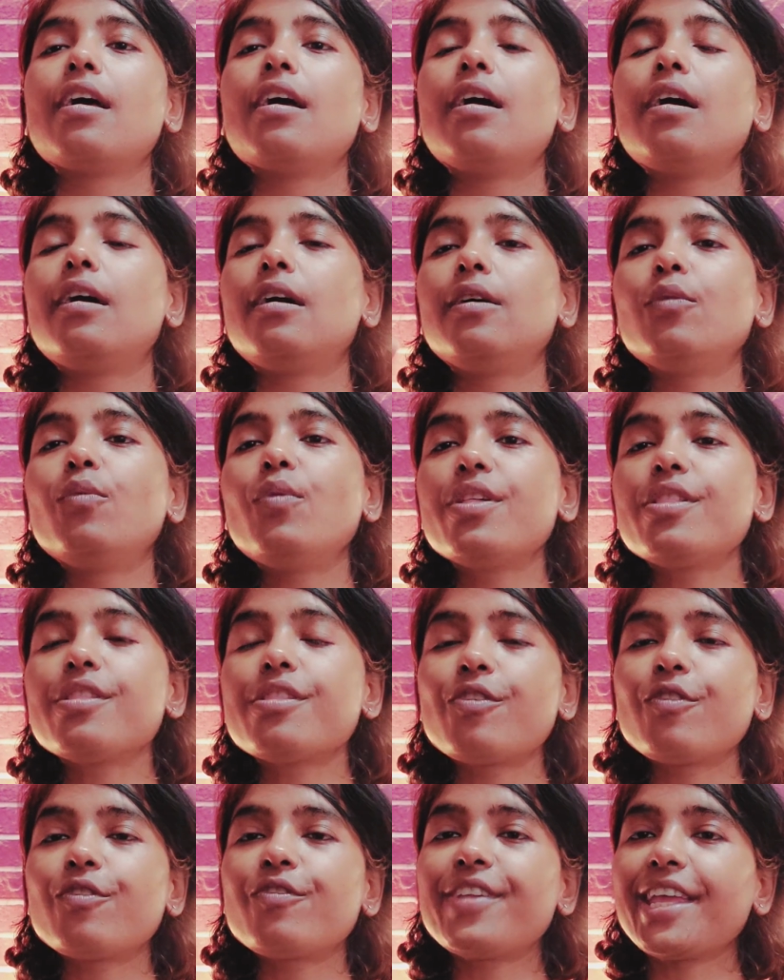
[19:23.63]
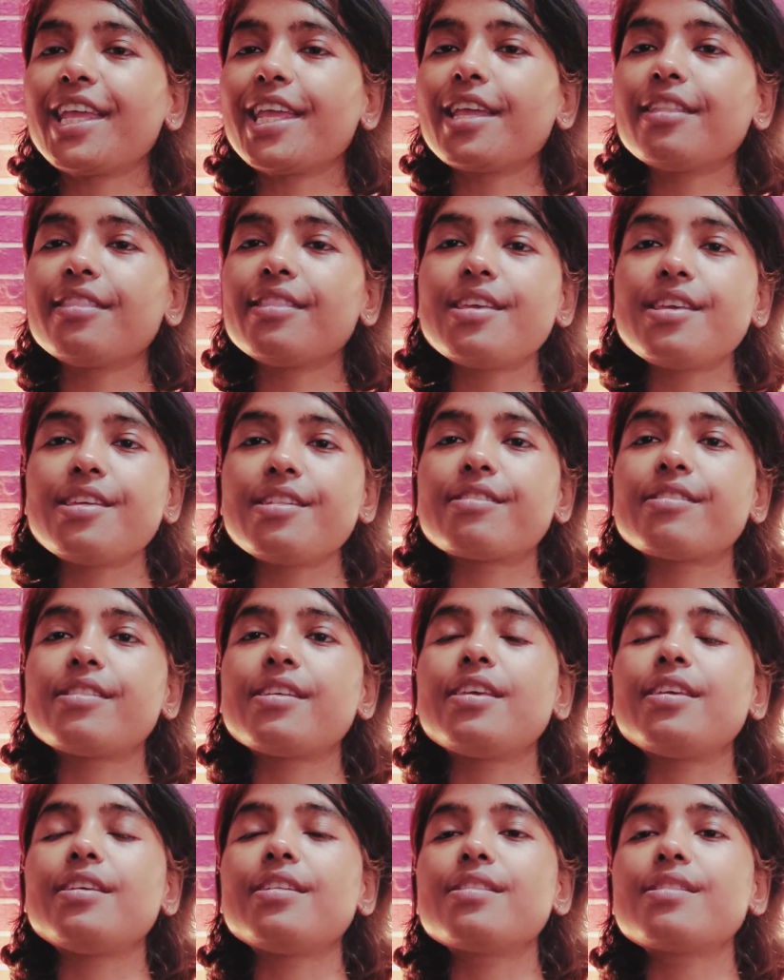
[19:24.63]
Once you've taken these
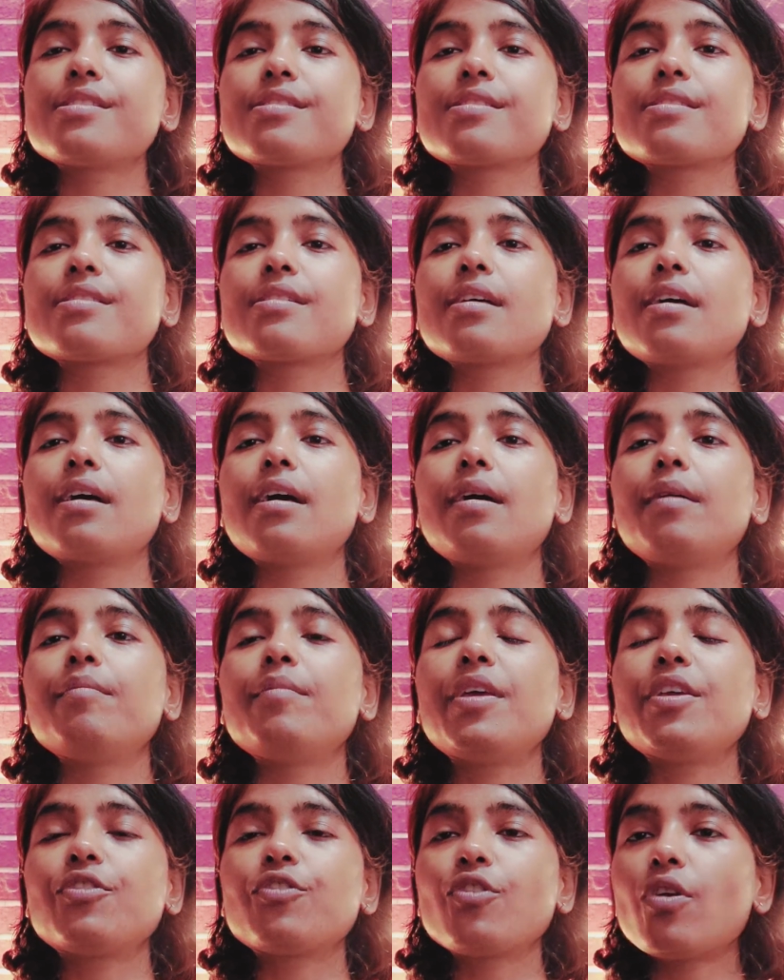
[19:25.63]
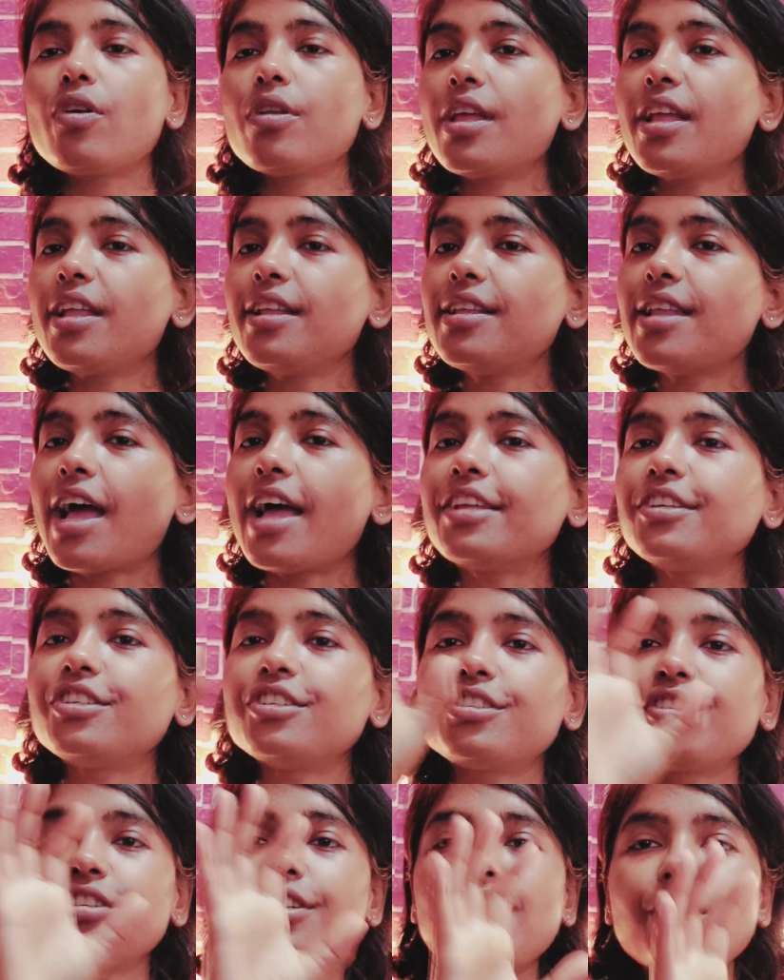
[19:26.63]
things, make sure
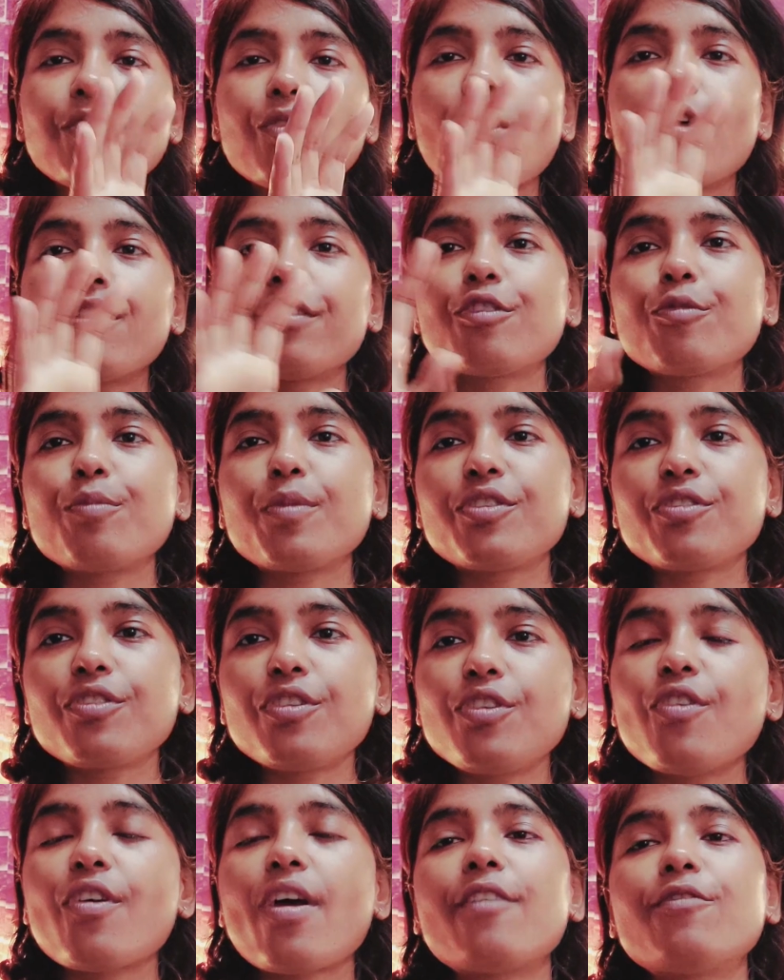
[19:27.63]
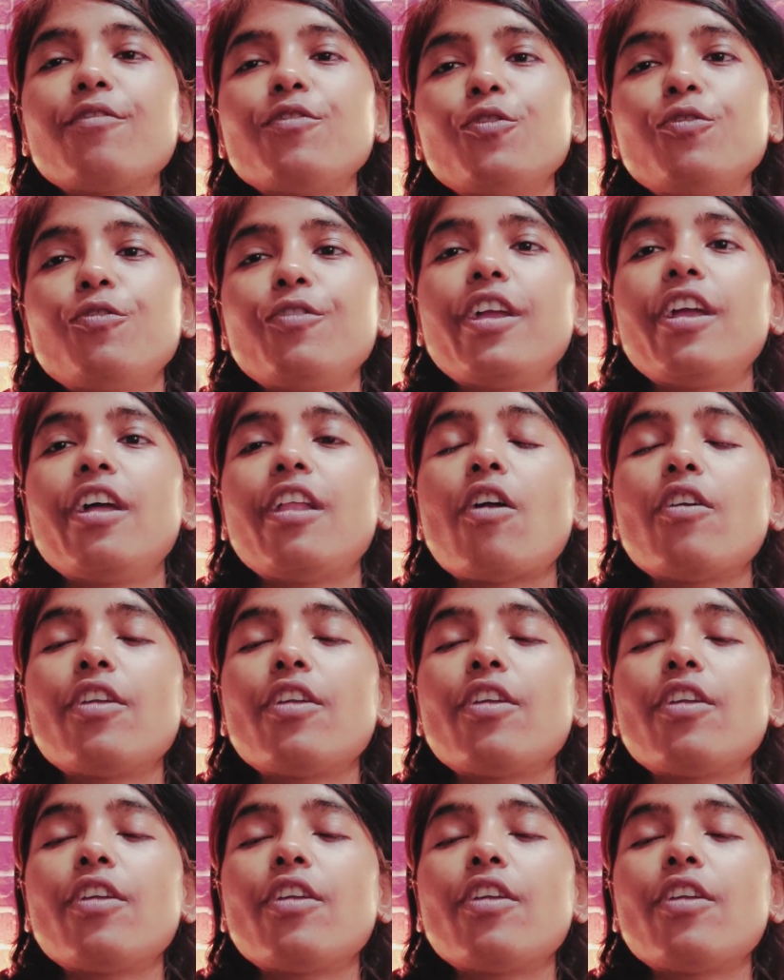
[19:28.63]
indigestion and constipation you have to figure out.